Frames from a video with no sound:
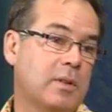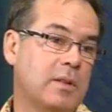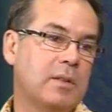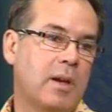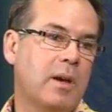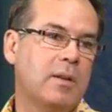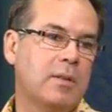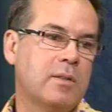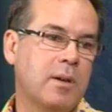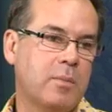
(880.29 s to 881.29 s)
it's exactly
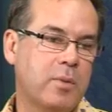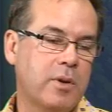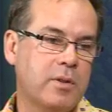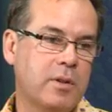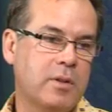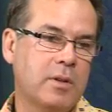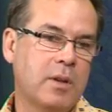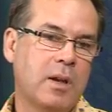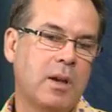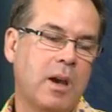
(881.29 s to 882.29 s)
the same process
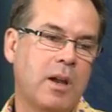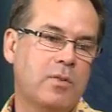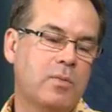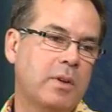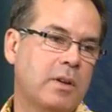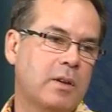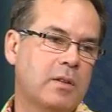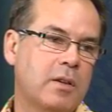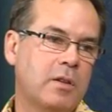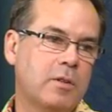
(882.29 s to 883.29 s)
and it's really a
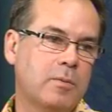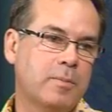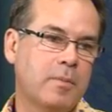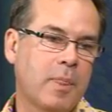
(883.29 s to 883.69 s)
continuum.